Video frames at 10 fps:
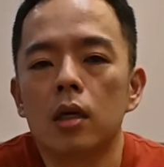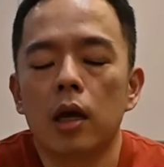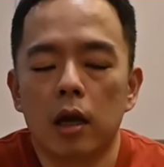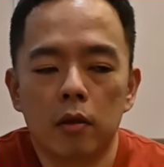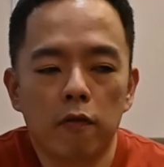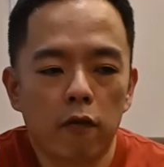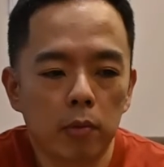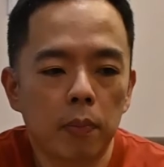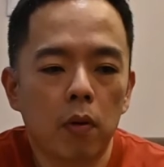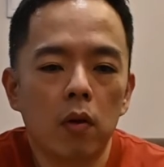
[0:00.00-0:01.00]
and from the
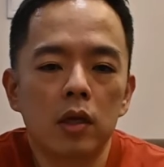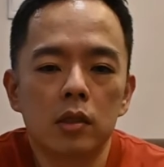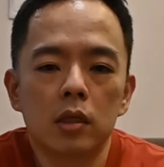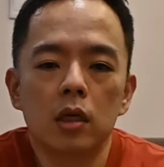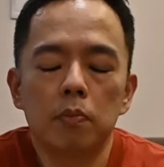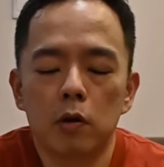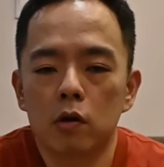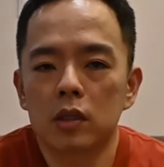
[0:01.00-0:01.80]
policy, because